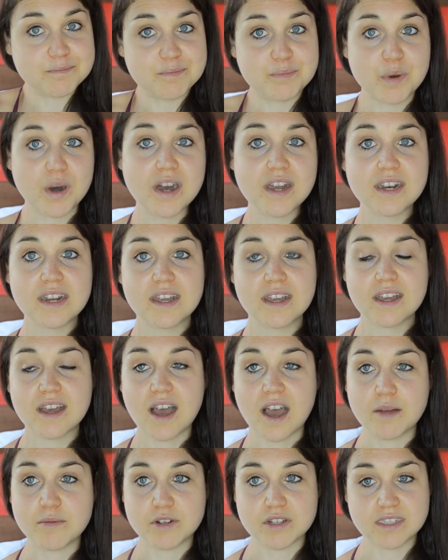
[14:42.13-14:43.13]
But
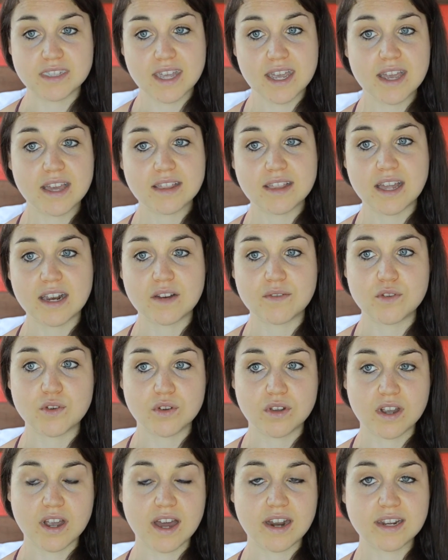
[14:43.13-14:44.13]
I'm just saying that if you
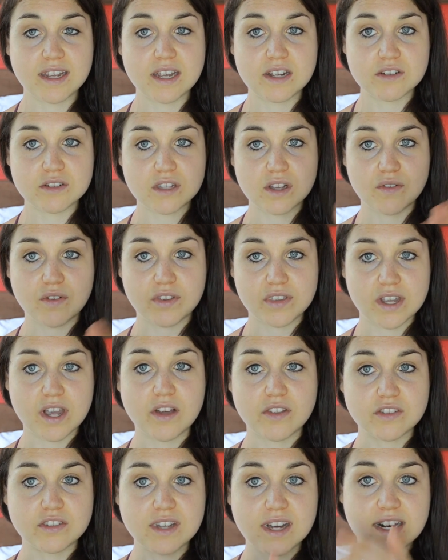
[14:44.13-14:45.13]
can kind of get yourself on the
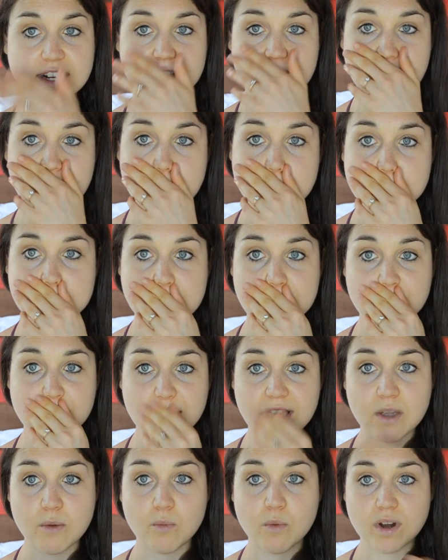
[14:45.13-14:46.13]
other side of that and say,
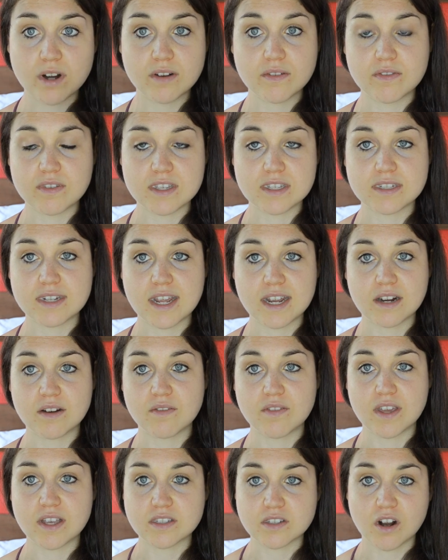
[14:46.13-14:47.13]
okay, what if these negative
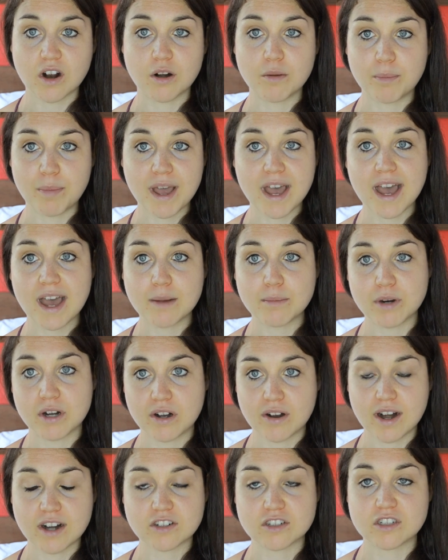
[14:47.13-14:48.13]
things aren't bad but
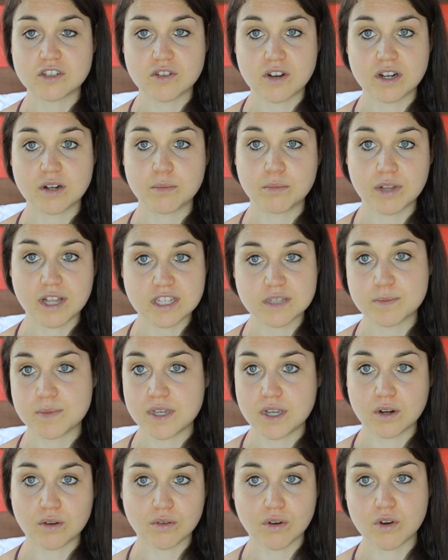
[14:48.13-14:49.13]
are actually trying to bless me
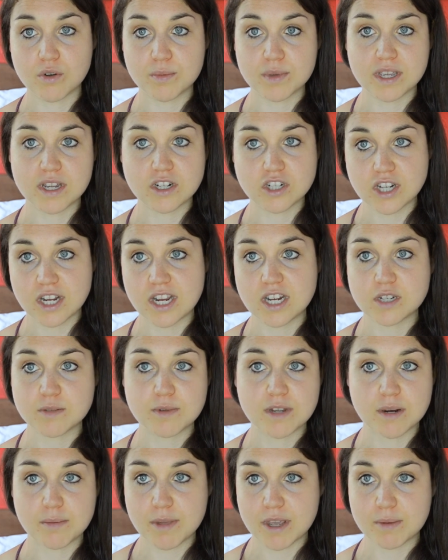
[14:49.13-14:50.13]
and grow me and change
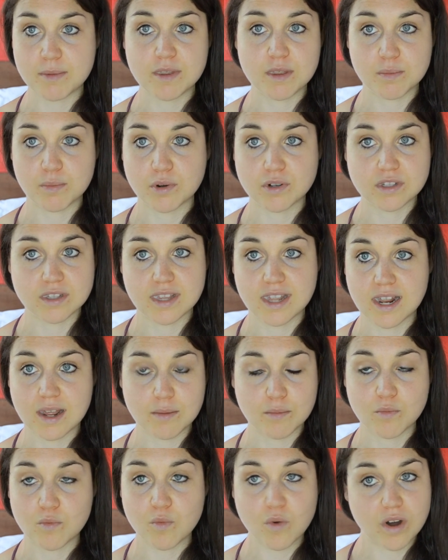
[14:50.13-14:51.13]
me and make me the person that
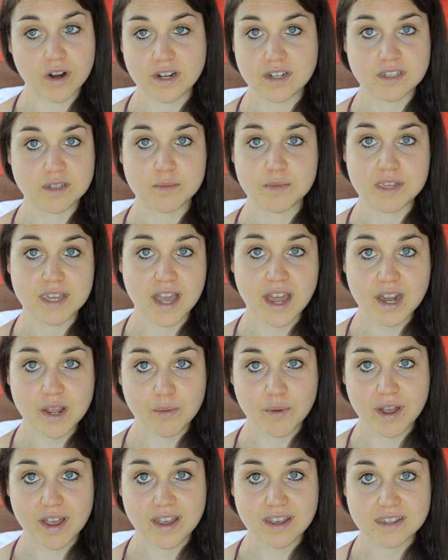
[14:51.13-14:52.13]
I'm wanting to be,
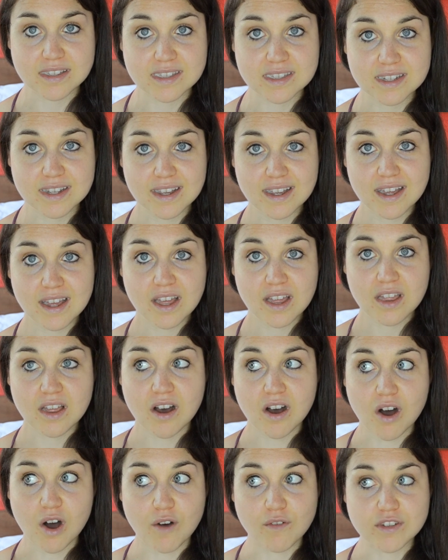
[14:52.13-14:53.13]
anyways,
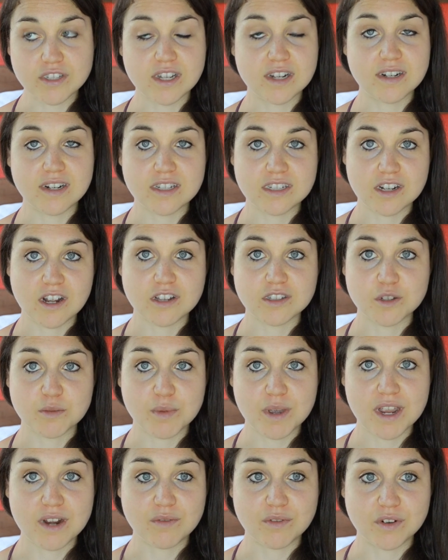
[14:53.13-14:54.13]
all of a sudden it's not so
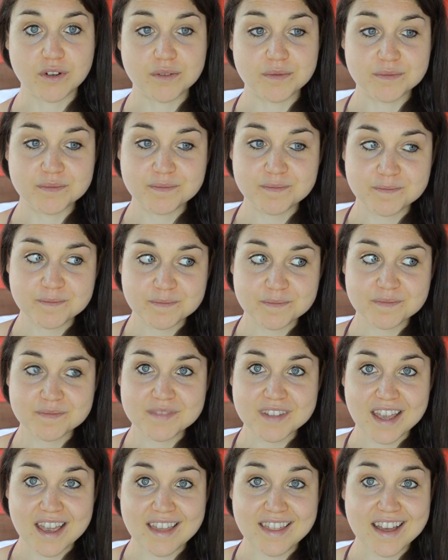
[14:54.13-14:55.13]
painful.
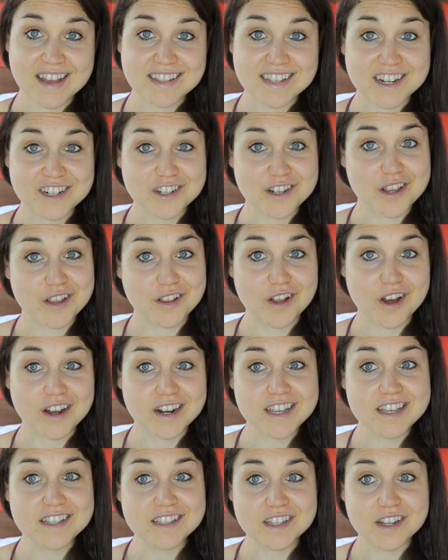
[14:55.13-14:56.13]
And that's actually a
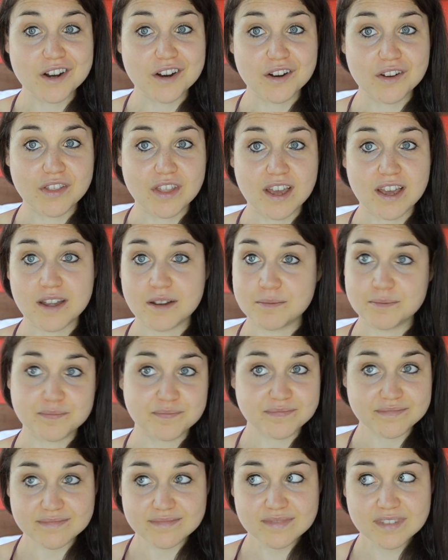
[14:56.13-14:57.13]
lot easier than
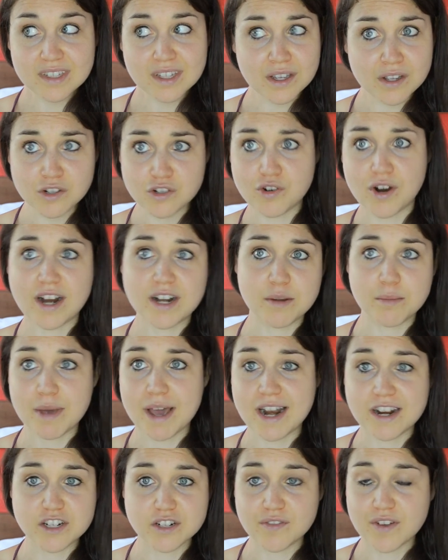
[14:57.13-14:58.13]
trying to
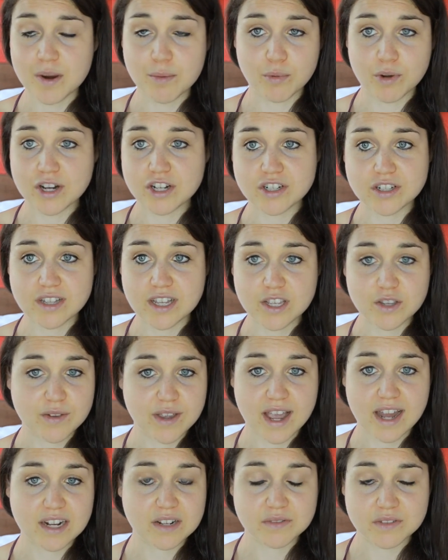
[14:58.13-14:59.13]
manage a vibration that you
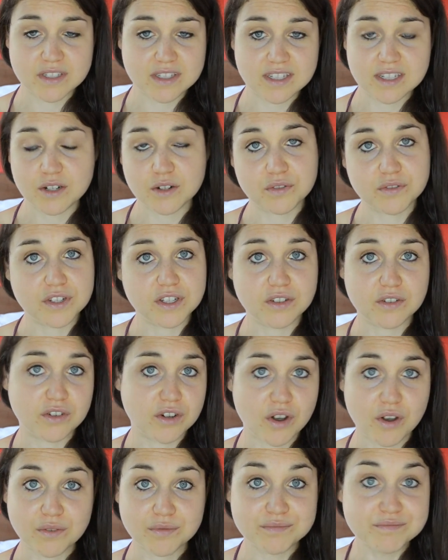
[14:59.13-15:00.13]
can't even see or feel or know.